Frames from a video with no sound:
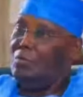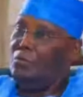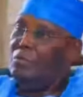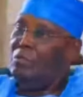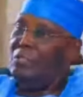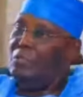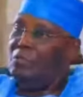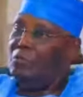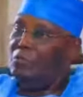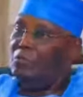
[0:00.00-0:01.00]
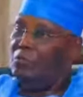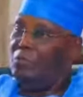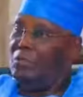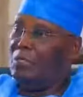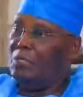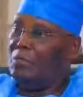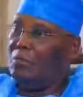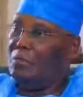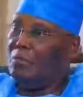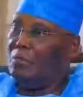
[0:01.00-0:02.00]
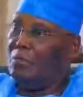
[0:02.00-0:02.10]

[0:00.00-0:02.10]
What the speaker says: to the late Umar Yar'Adua.